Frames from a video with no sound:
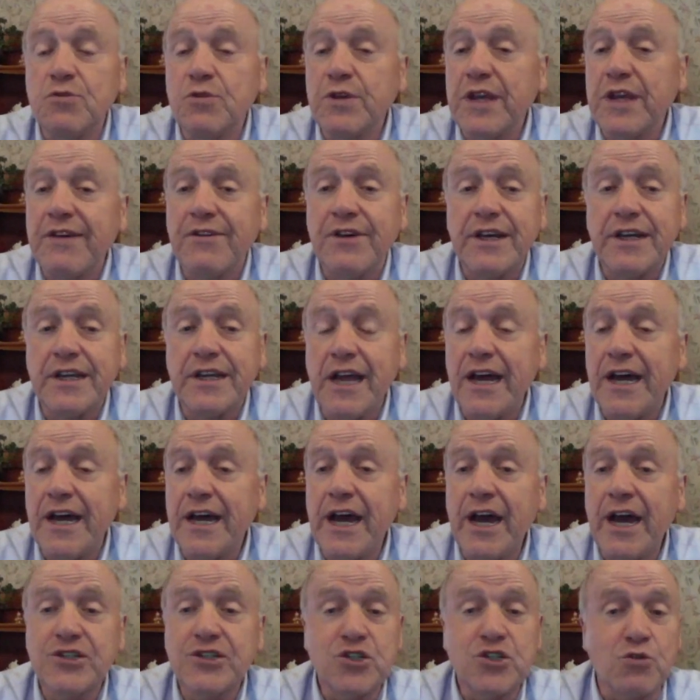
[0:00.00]
we have a,
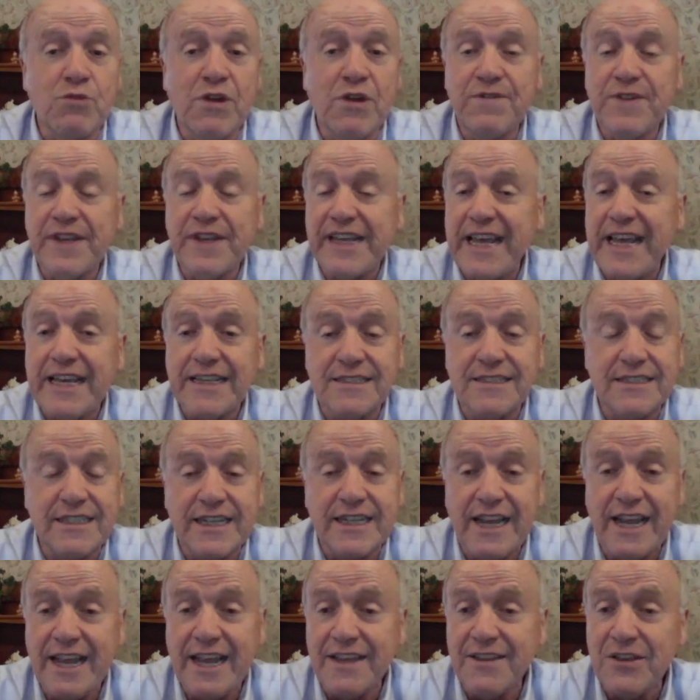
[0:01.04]
a, a terrific guest
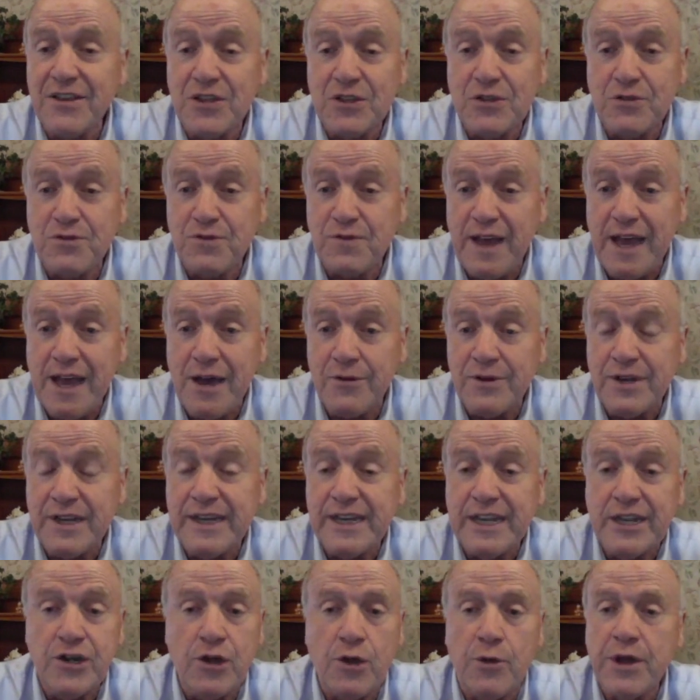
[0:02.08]
today that you found
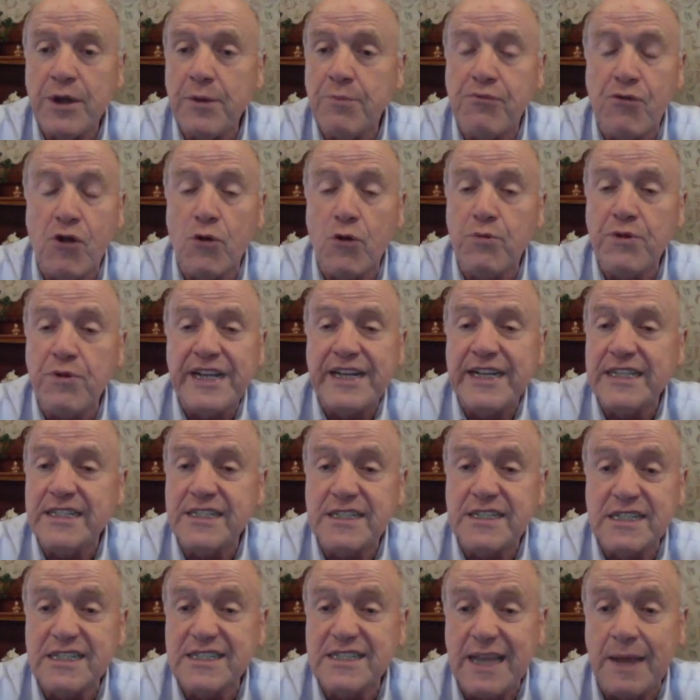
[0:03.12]
and you know appropriate.
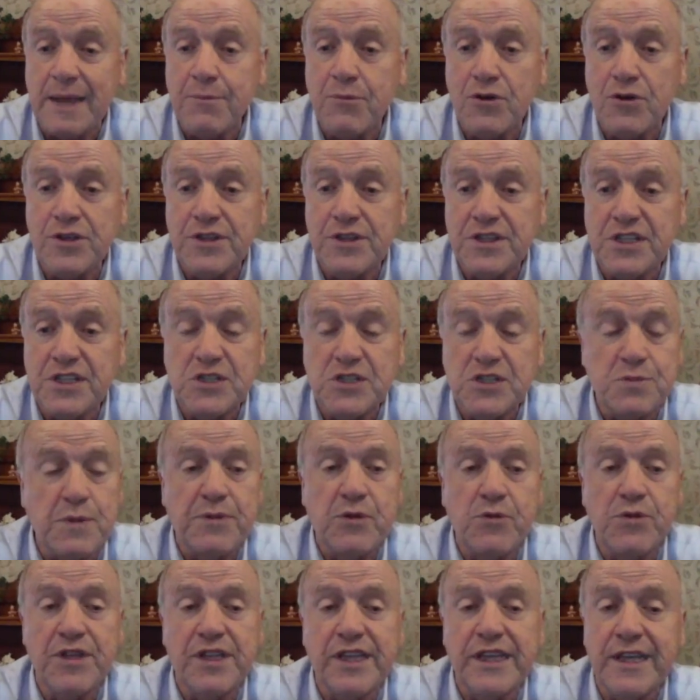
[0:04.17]
It's December. This might be
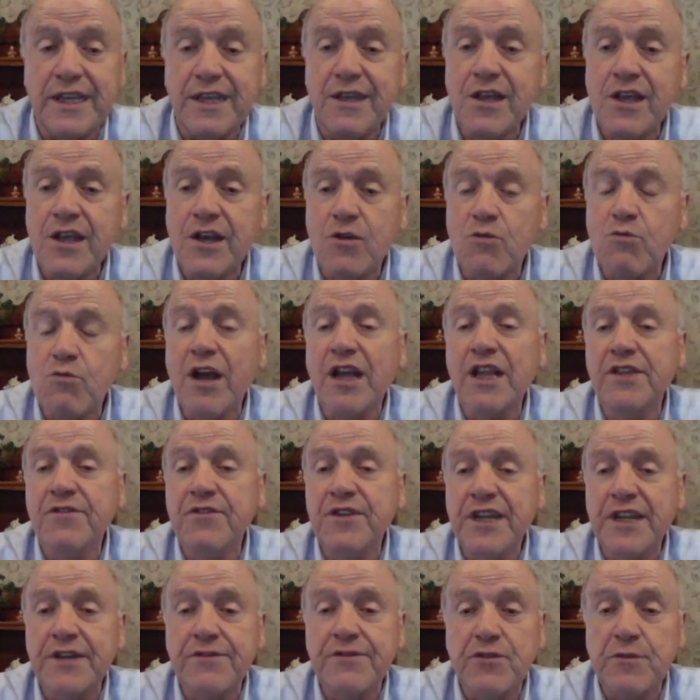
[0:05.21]
really
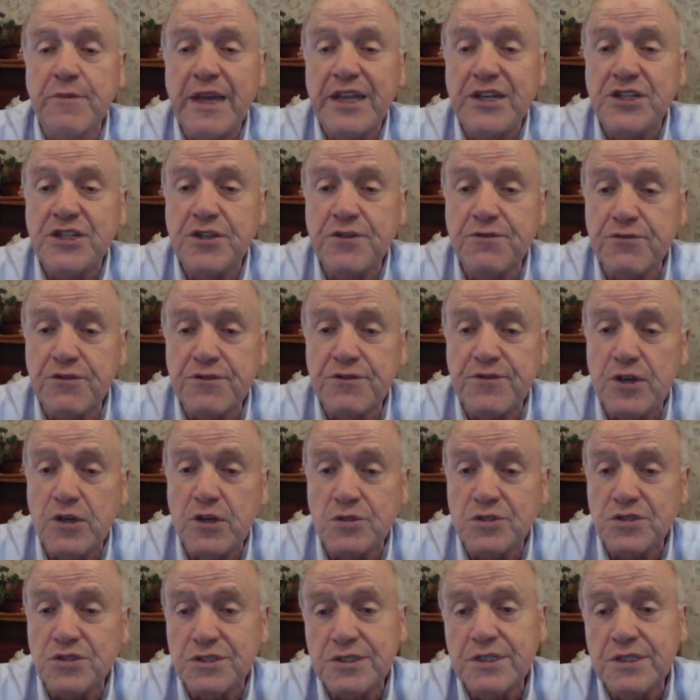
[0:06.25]
relevant information for
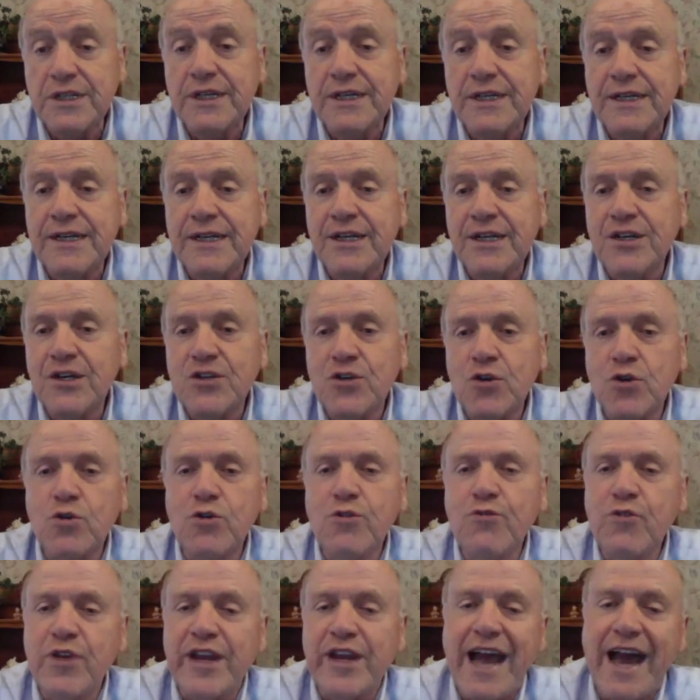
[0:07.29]
folks. Who
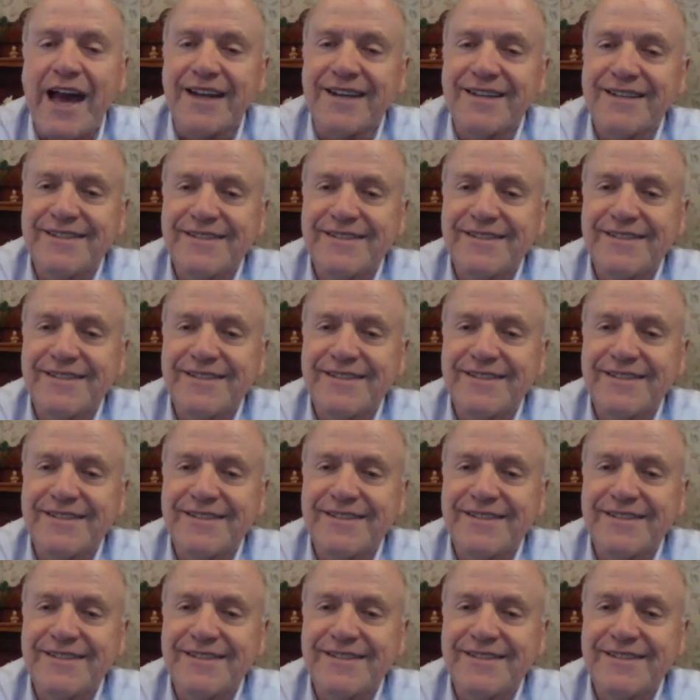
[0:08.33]
have we got?